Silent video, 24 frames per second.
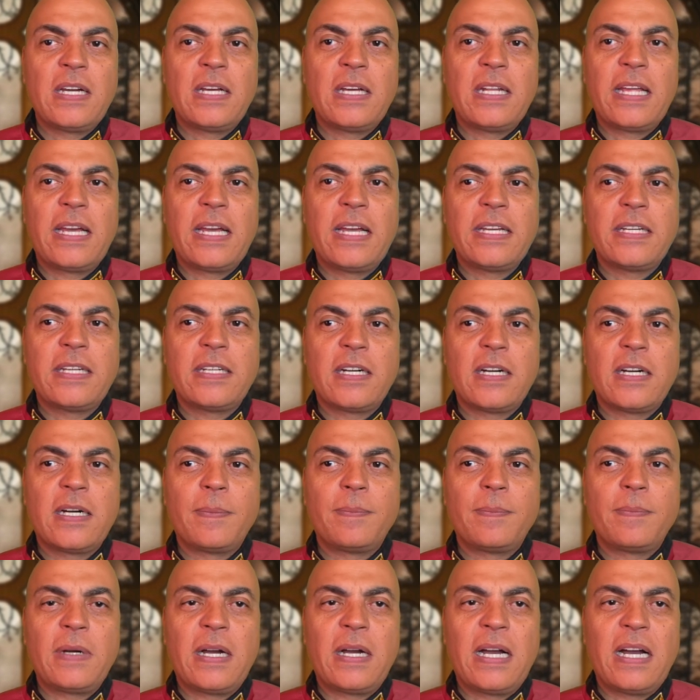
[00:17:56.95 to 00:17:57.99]
Like
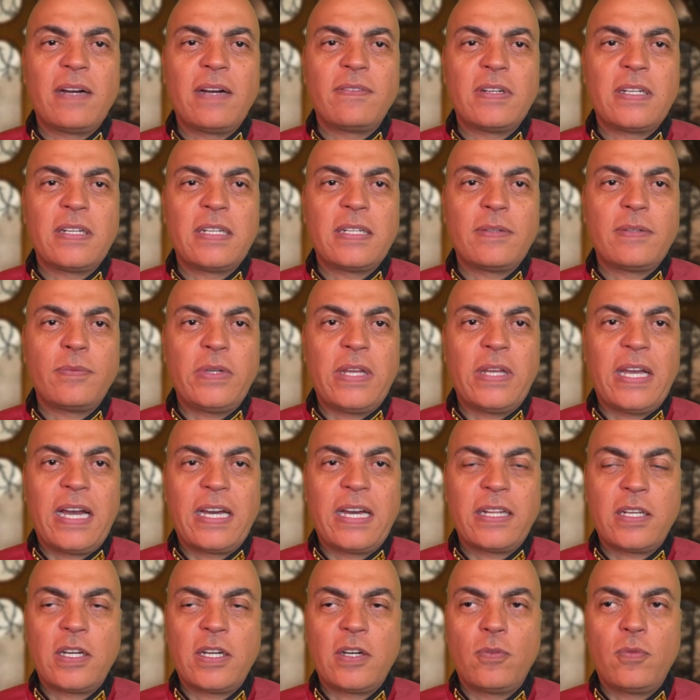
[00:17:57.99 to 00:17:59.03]
we
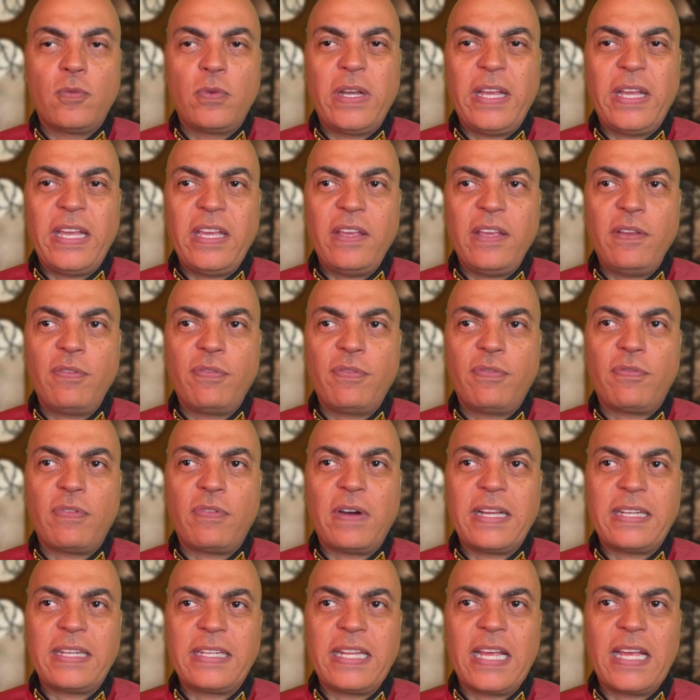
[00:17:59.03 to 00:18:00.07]
had a wave
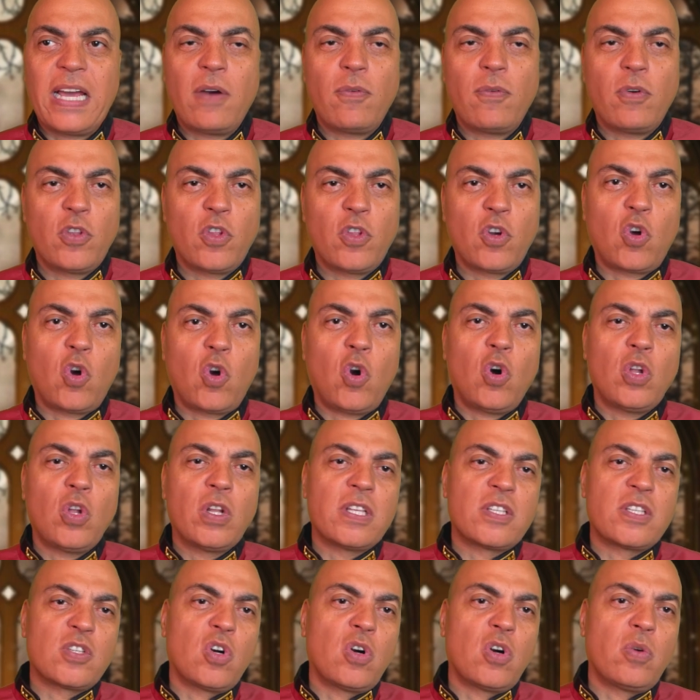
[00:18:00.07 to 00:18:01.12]
right now where the call
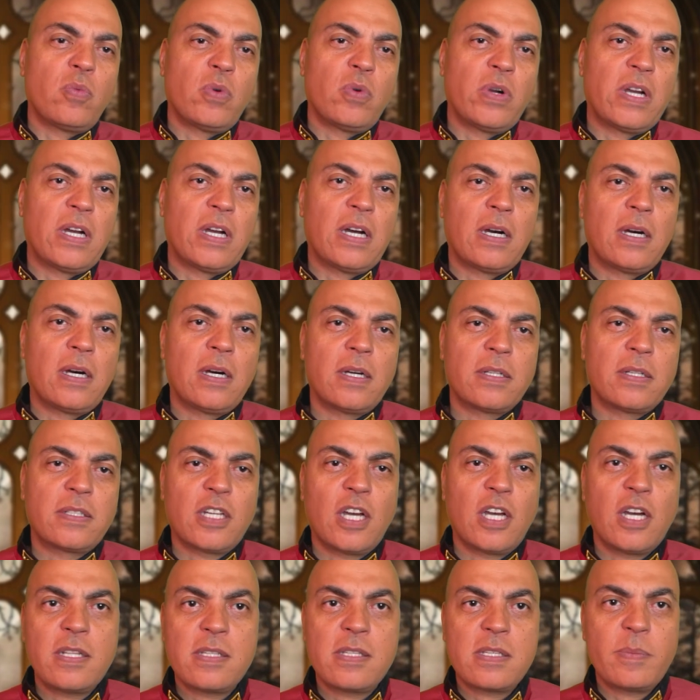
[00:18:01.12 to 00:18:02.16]
is on, where
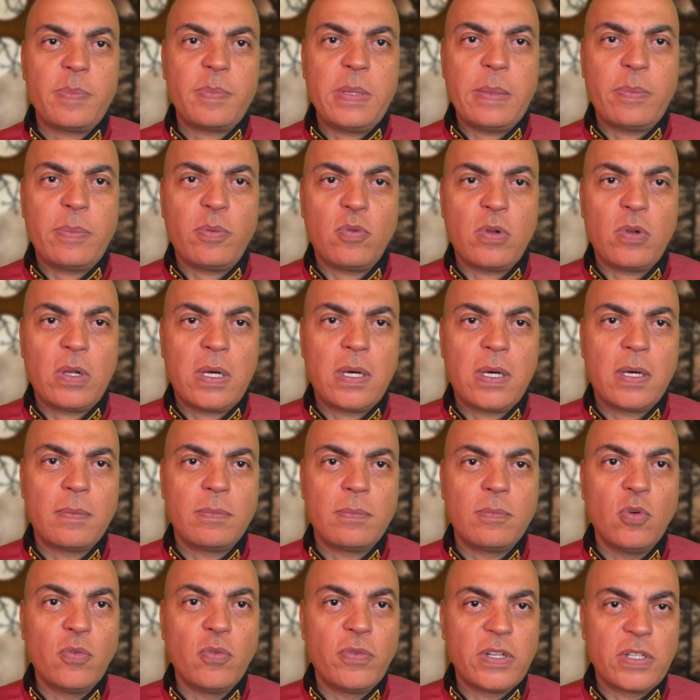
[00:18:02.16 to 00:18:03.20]
tons of people are
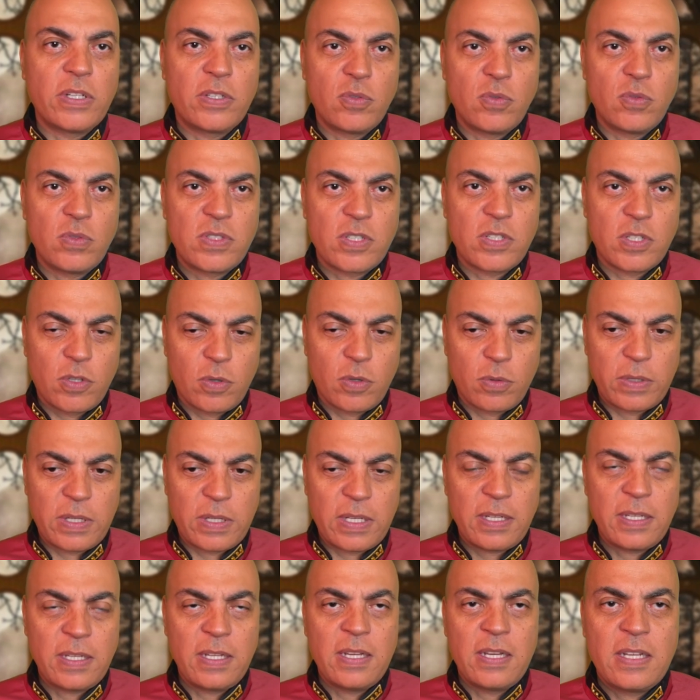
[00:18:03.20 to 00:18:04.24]
moving to
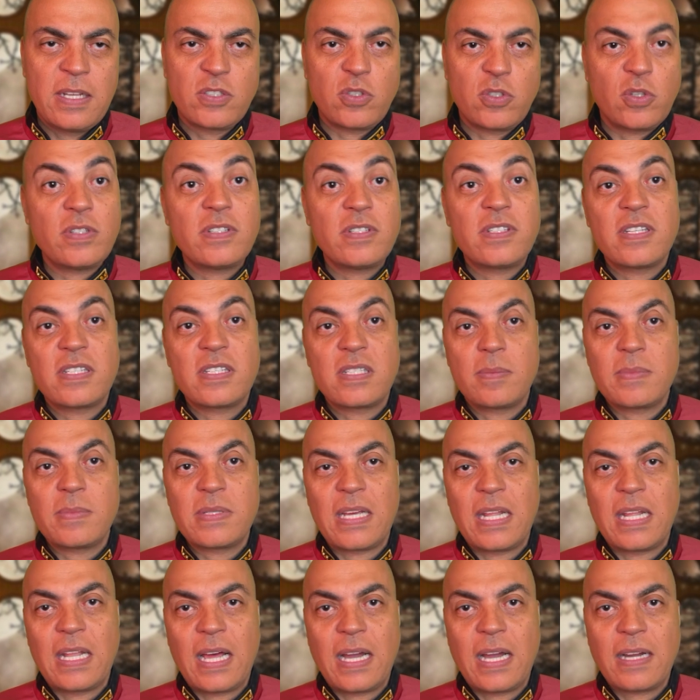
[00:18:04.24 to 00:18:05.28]
Sedona. Certain systems
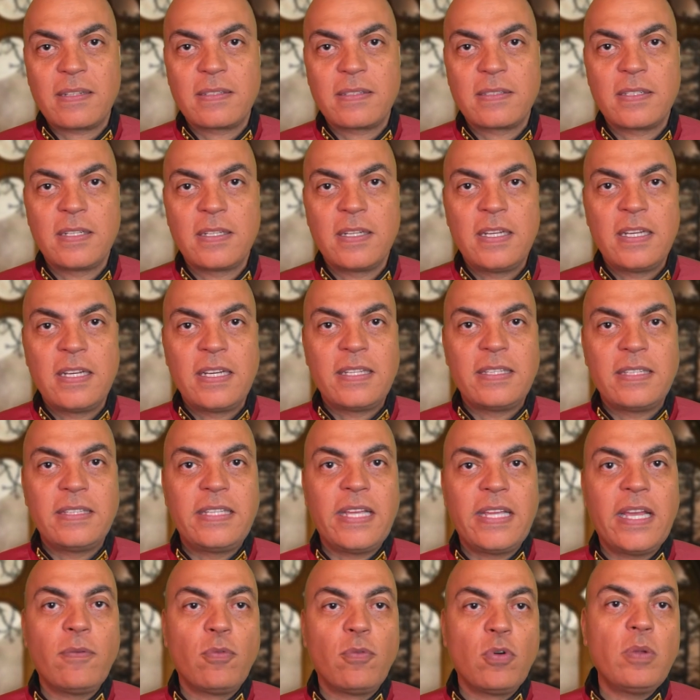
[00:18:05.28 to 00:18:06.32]
are locked.
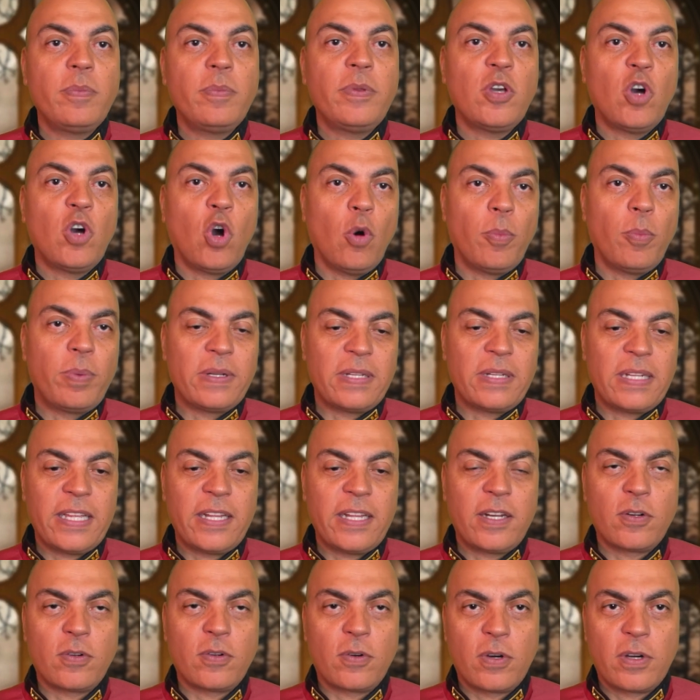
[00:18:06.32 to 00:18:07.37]
They will be opened
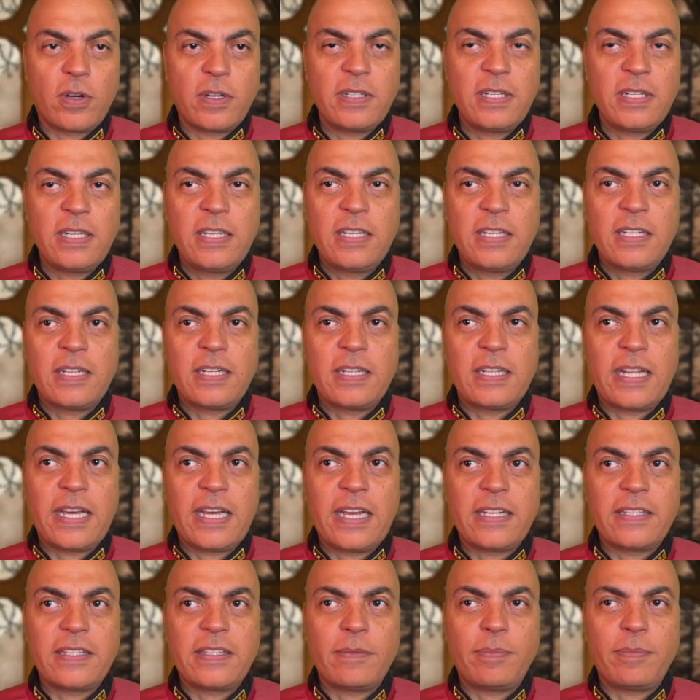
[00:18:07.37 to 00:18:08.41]
later on.
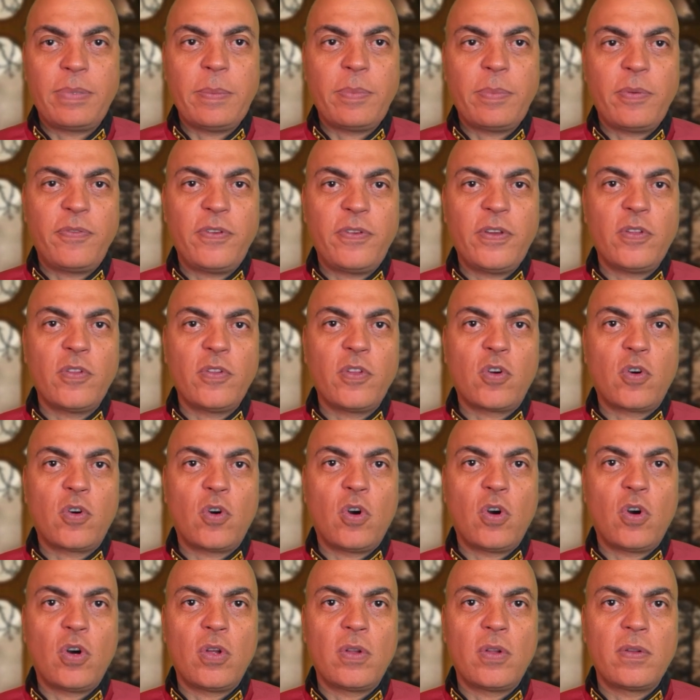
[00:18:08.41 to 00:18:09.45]
Like the people feel the
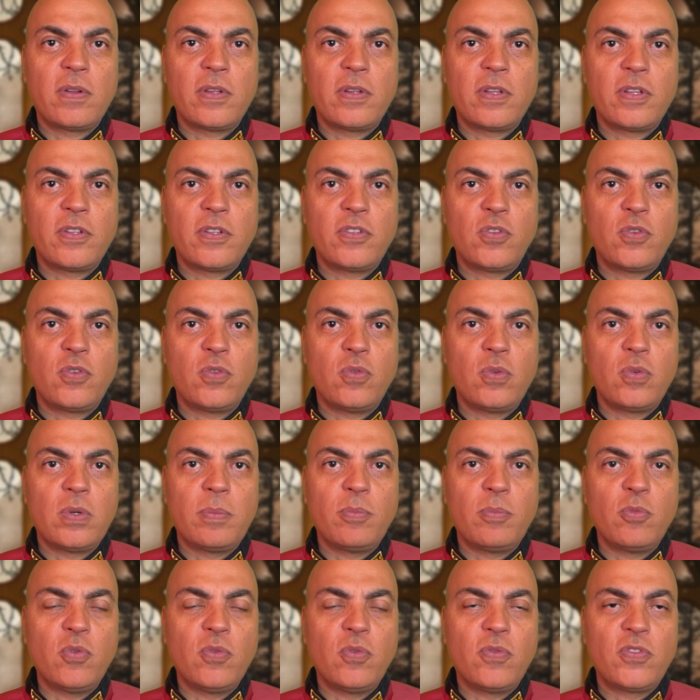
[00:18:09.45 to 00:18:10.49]
call to
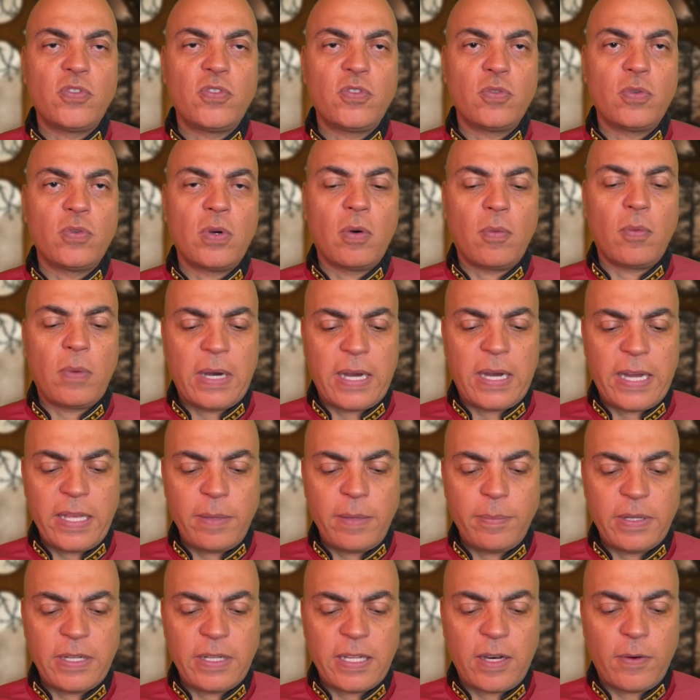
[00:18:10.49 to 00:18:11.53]
move to Hawaii,
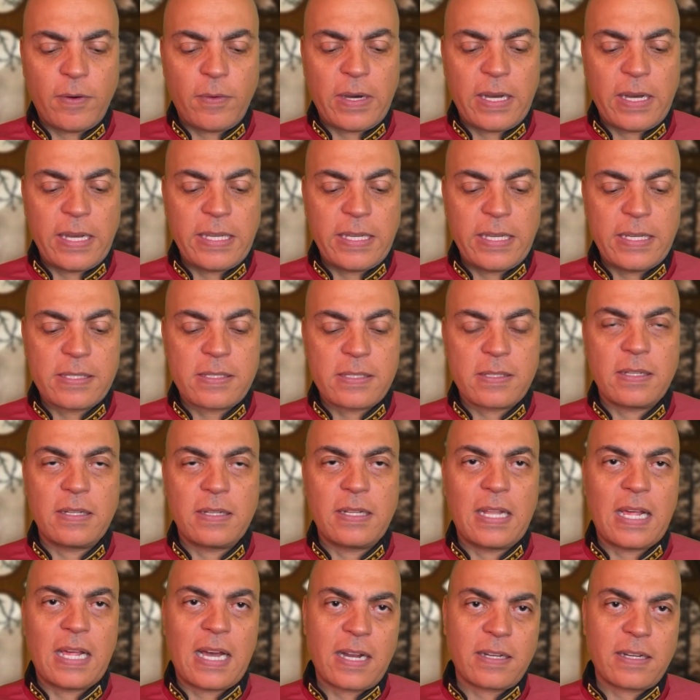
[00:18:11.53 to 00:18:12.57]
but Hawaii is
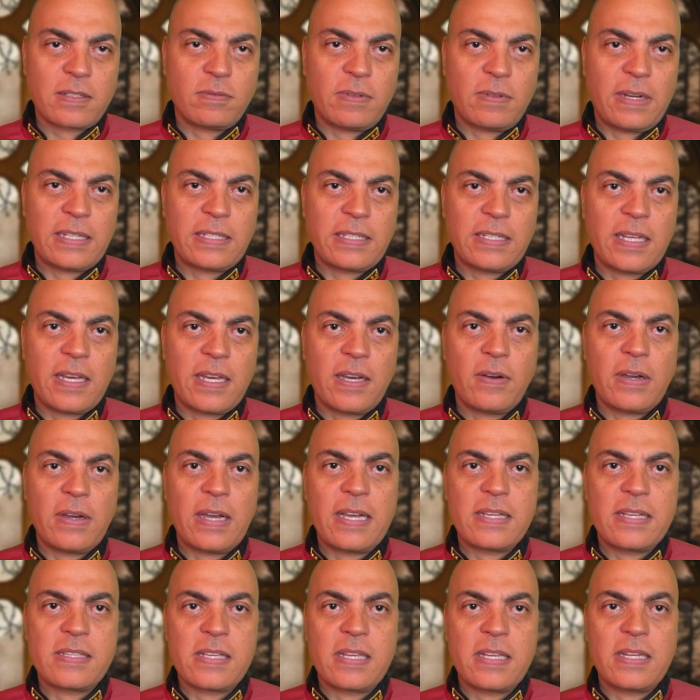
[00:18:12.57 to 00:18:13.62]
locked right now
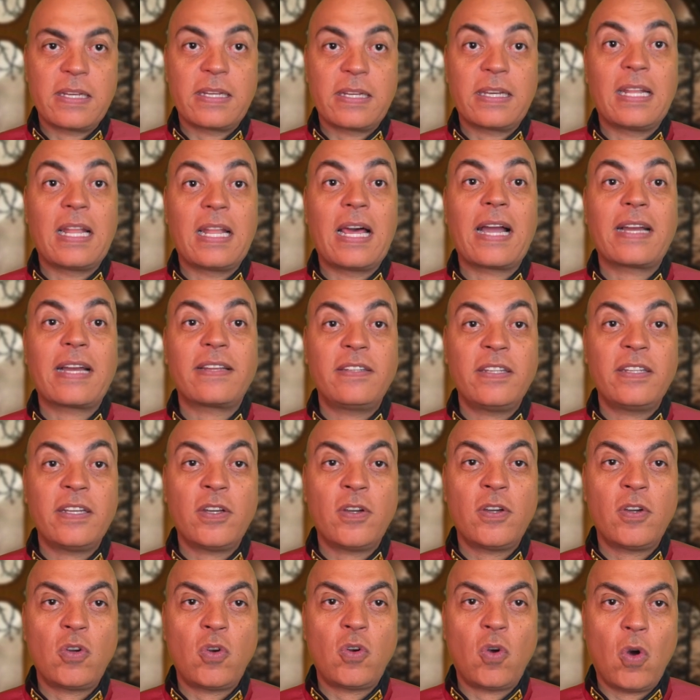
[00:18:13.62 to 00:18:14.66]
as in a galactic
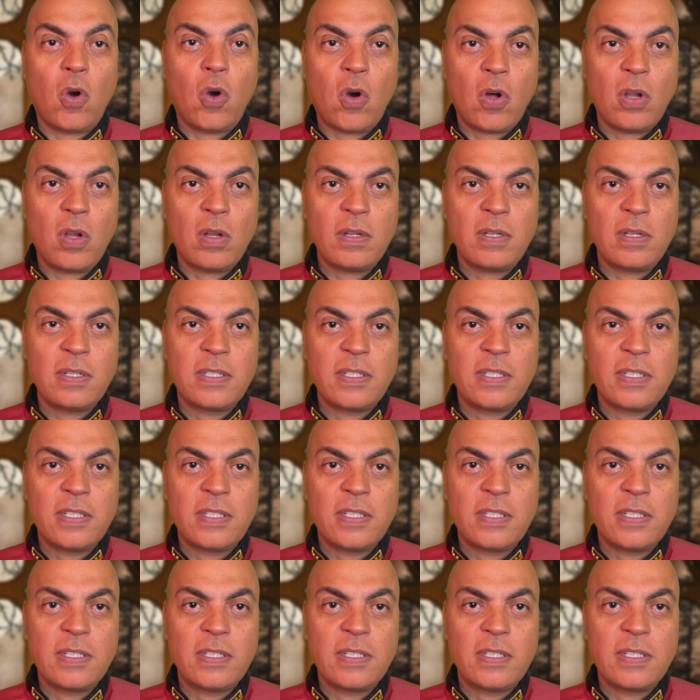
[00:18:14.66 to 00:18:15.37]
call.